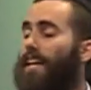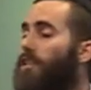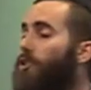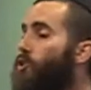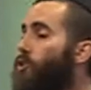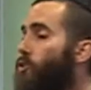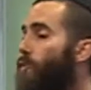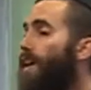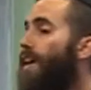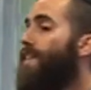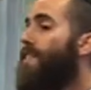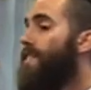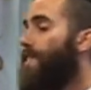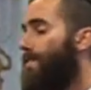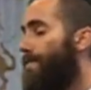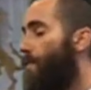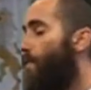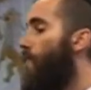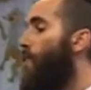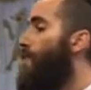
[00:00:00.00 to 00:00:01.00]

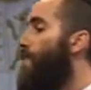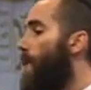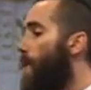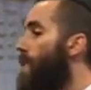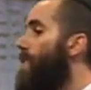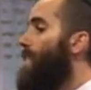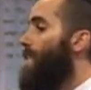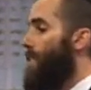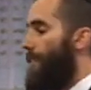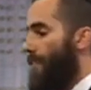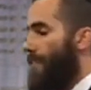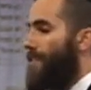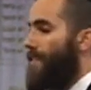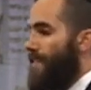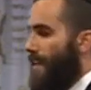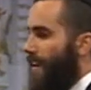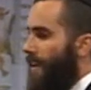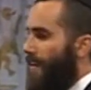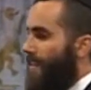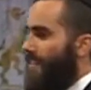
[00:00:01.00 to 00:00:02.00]
Transform also your
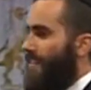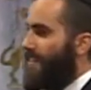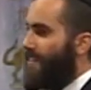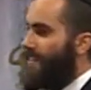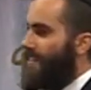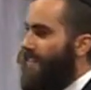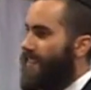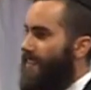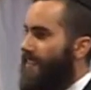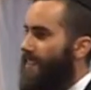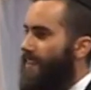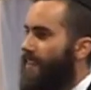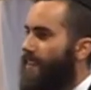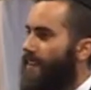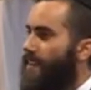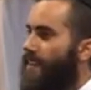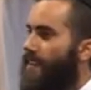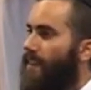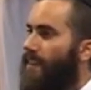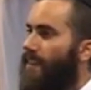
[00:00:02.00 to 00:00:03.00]
day,
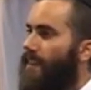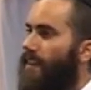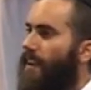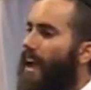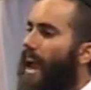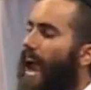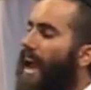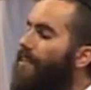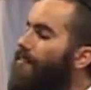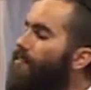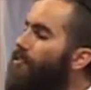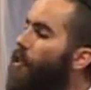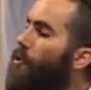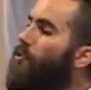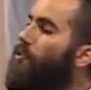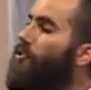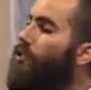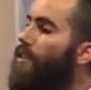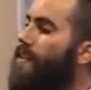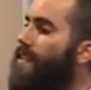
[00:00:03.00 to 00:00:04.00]
and
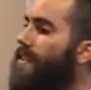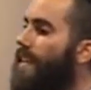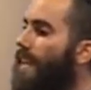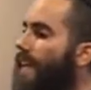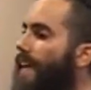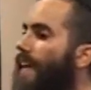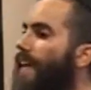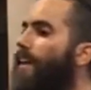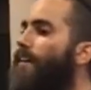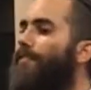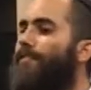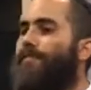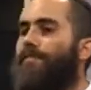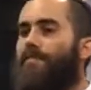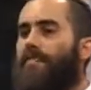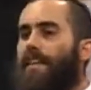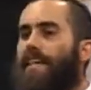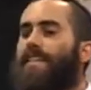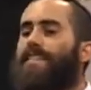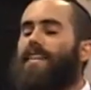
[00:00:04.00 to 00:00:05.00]
don't just leave
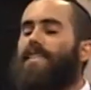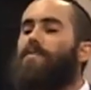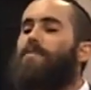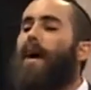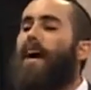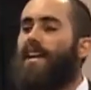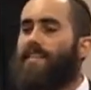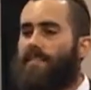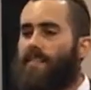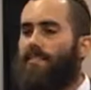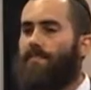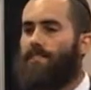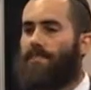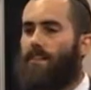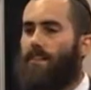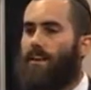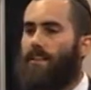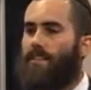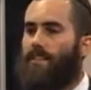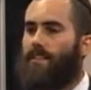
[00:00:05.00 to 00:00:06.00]
things as positive
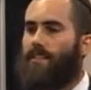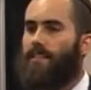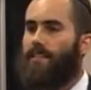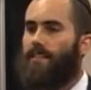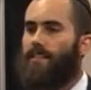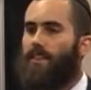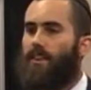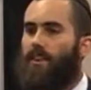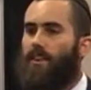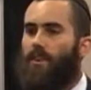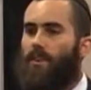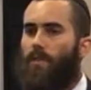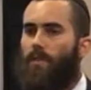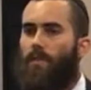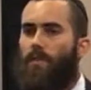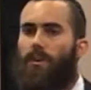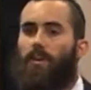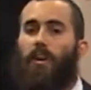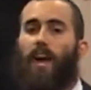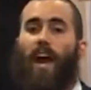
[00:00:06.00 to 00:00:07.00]
thoughts.
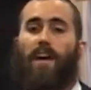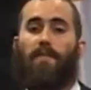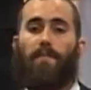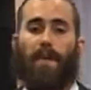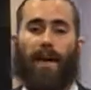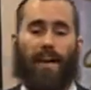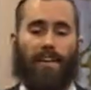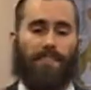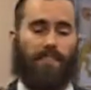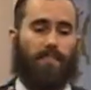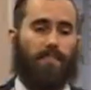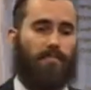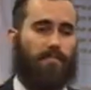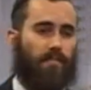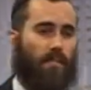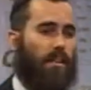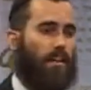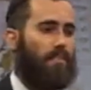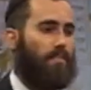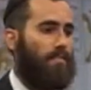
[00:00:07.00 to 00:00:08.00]
When you have a positive
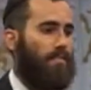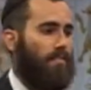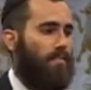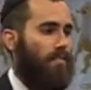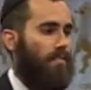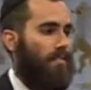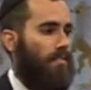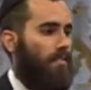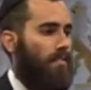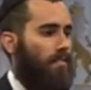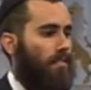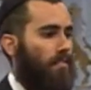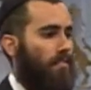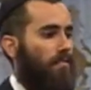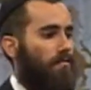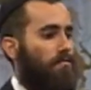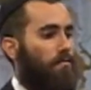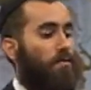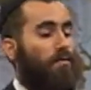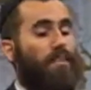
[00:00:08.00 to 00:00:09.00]
thought,
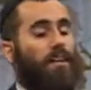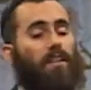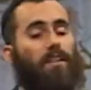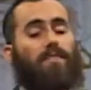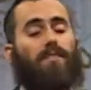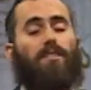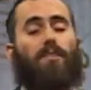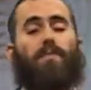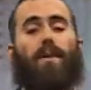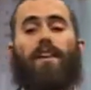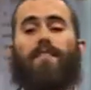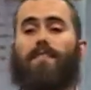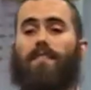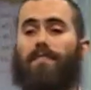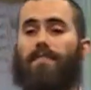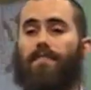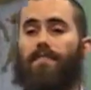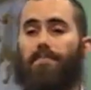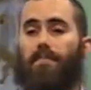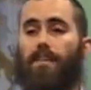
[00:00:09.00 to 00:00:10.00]
move that also to
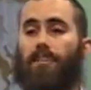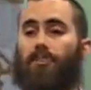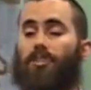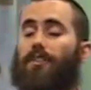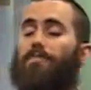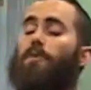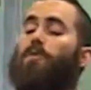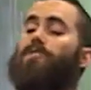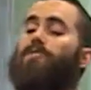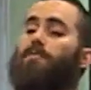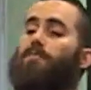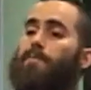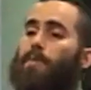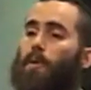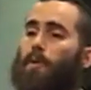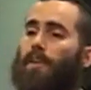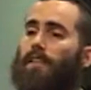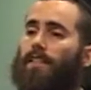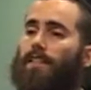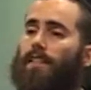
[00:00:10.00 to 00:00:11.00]
positive speech. And most
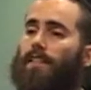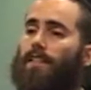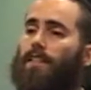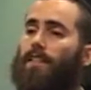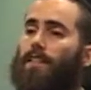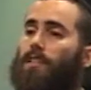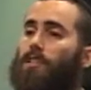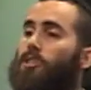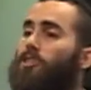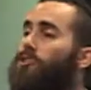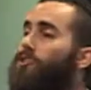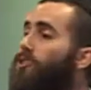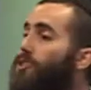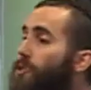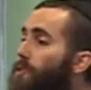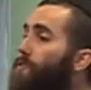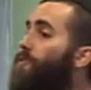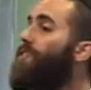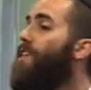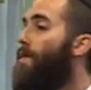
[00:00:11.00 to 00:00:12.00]
importantly,
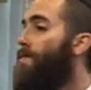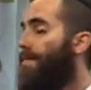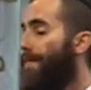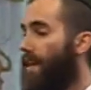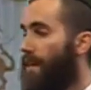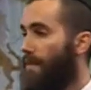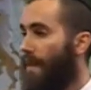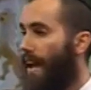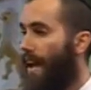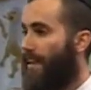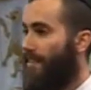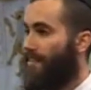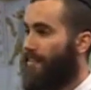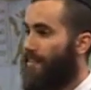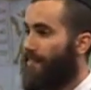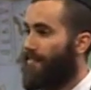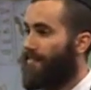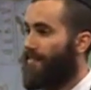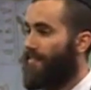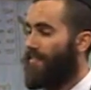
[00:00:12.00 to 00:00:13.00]
do something
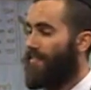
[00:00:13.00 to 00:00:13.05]
positive.